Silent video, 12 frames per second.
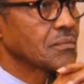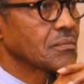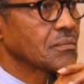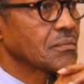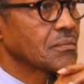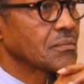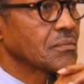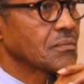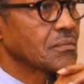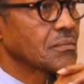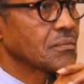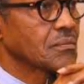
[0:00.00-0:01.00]

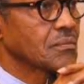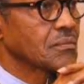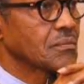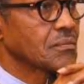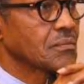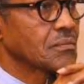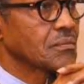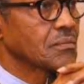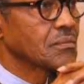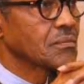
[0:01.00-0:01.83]
Nobody speaks.